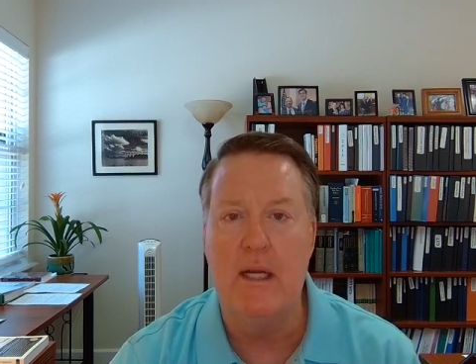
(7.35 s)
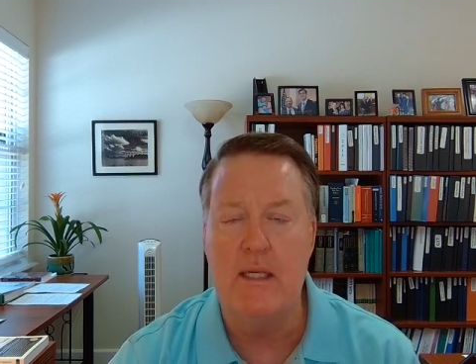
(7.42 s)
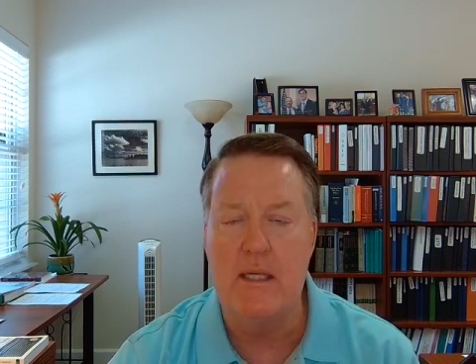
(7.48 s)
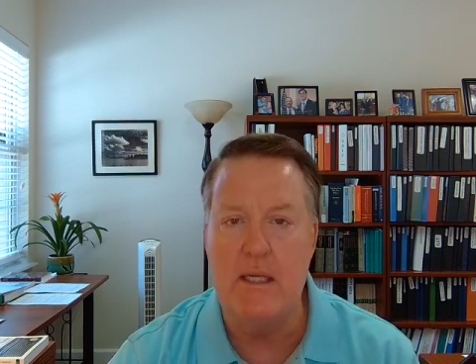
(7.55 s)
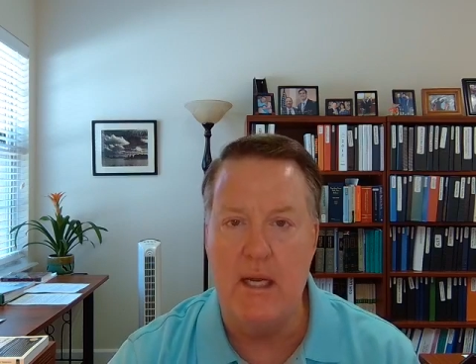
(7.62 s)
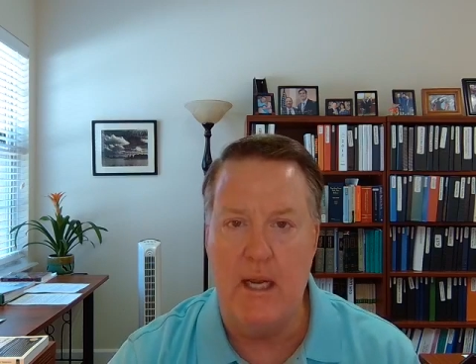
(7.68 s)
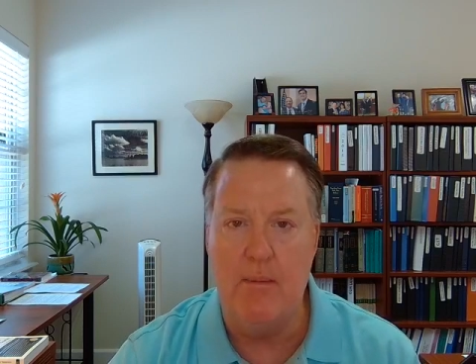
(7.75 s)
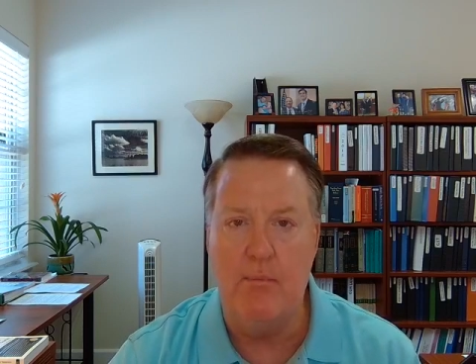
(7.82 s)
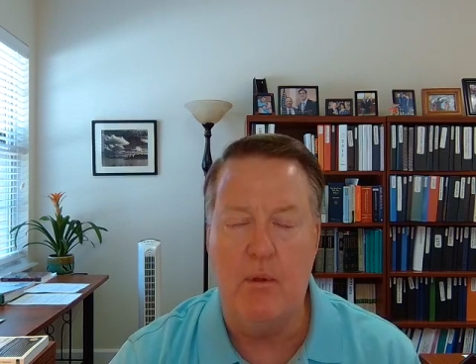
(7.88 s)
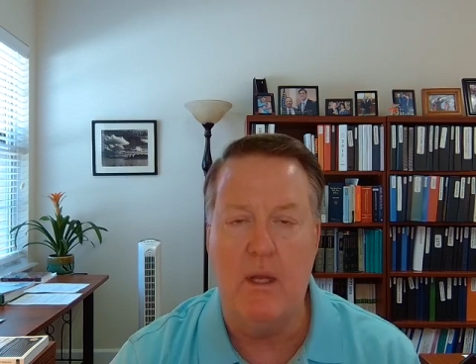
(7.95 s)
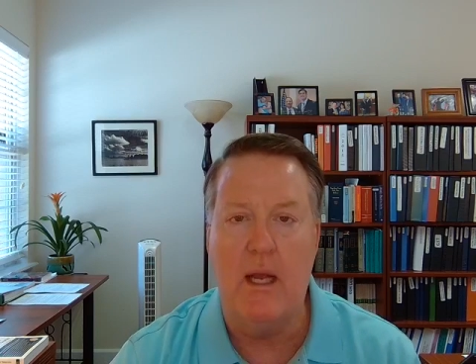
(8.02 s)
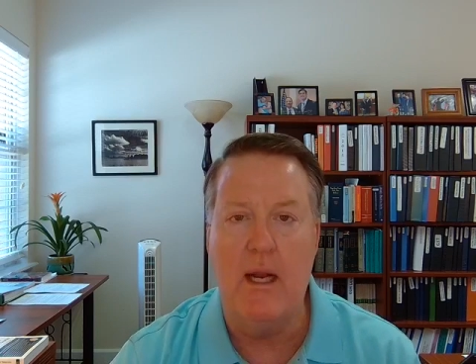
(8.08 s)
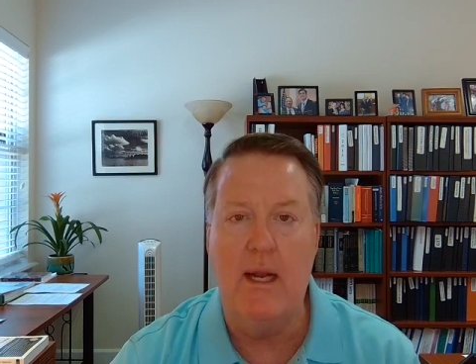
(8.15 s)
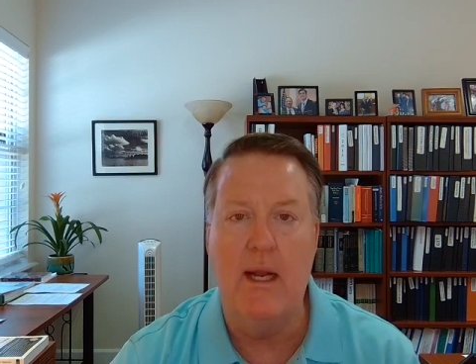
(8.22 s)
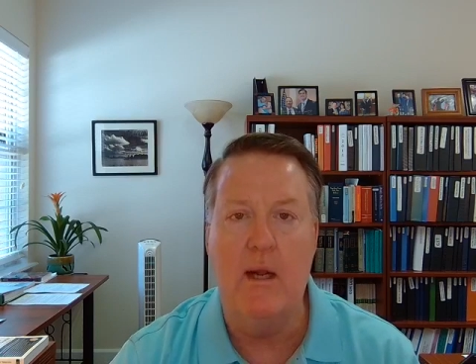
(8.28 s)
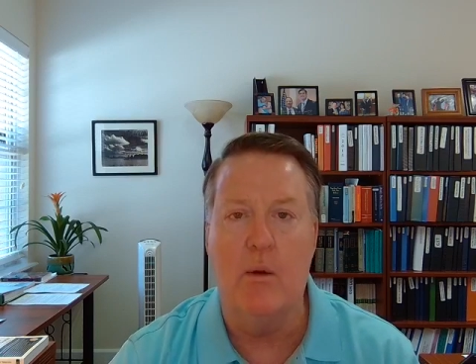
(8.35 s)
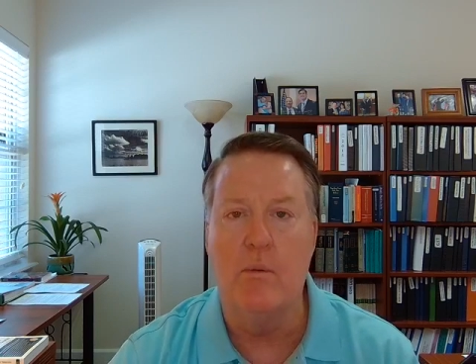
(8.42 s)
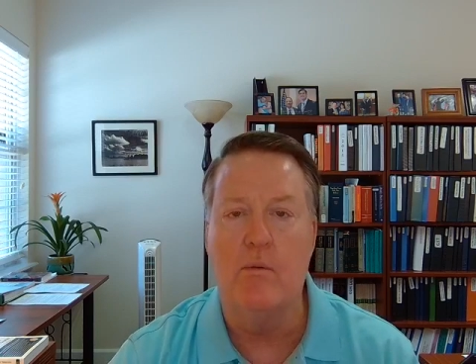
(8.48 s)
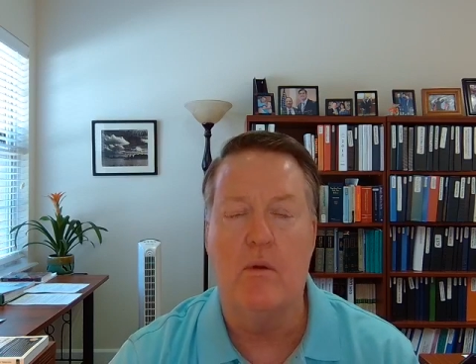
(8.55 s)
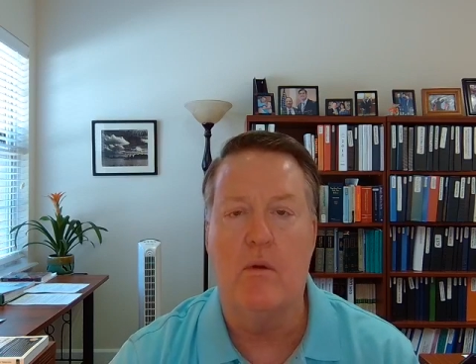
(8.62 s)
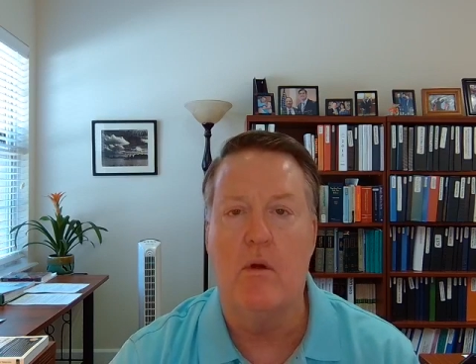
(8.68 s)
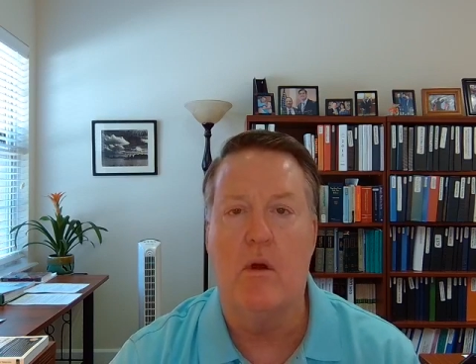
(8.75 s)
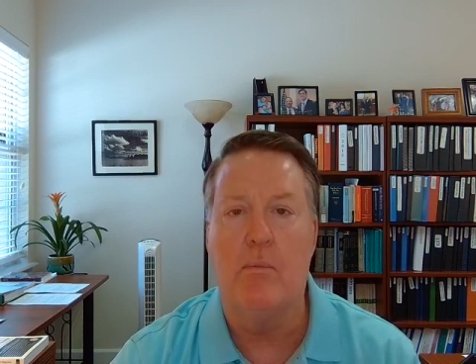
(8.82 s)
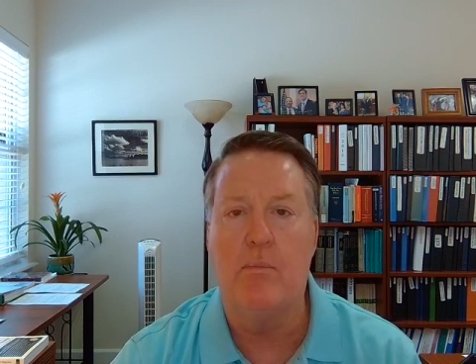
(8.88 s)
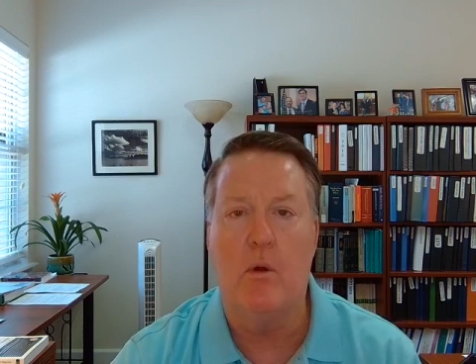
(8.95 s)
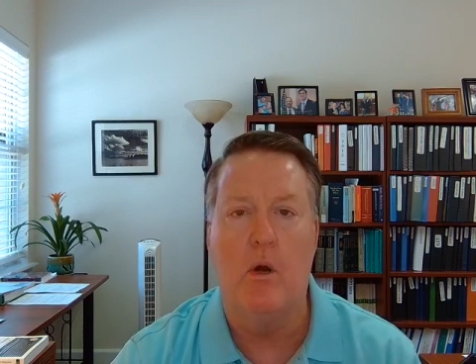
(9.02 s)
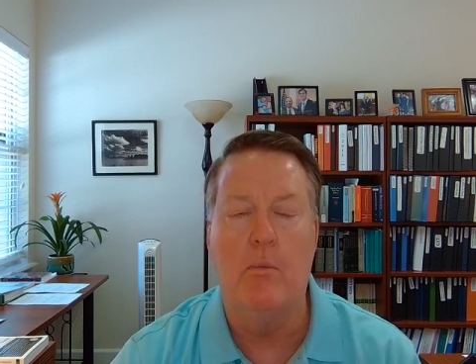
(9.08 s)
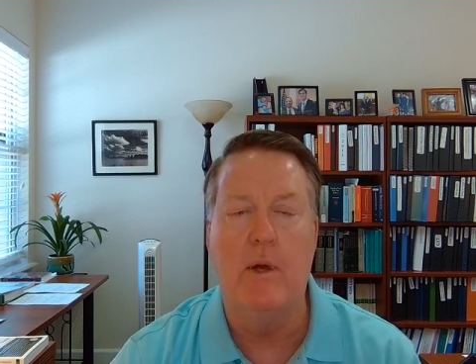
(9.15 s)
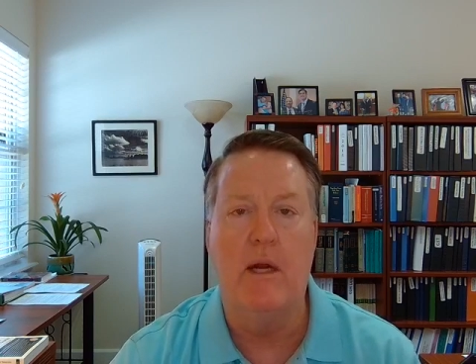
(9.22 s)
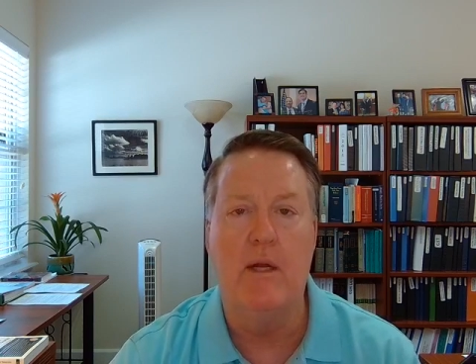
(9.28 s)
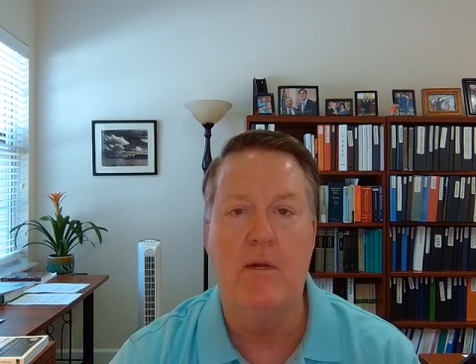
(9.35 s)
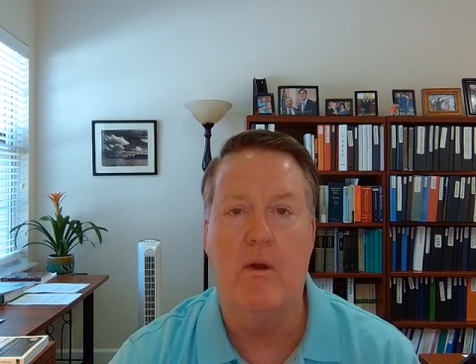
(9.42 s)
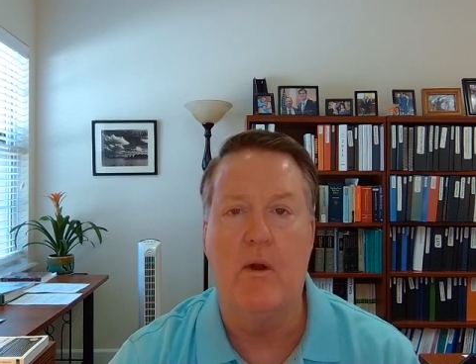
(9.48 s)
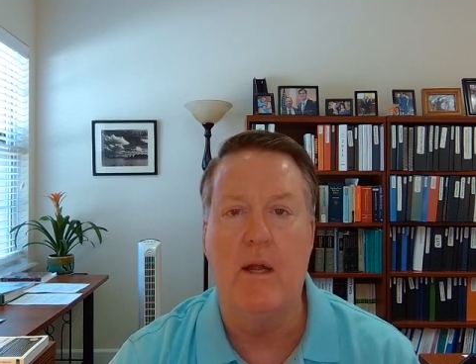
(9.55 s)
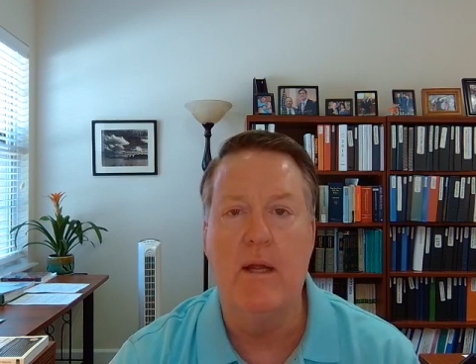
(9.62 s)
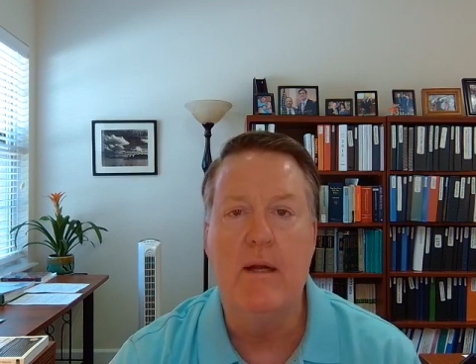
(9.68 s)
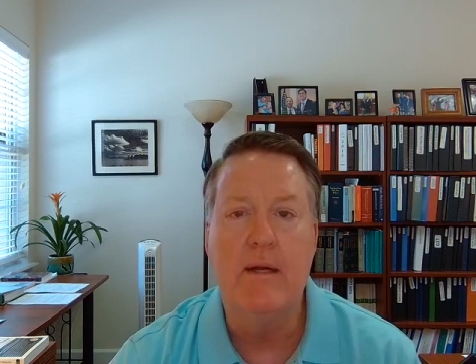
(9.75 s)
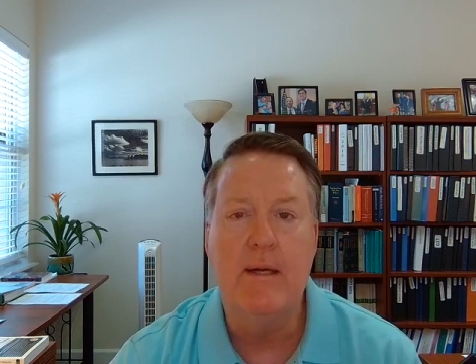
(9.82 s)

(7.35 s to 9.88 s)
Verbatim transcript: estate planning, elder law, probate attorney.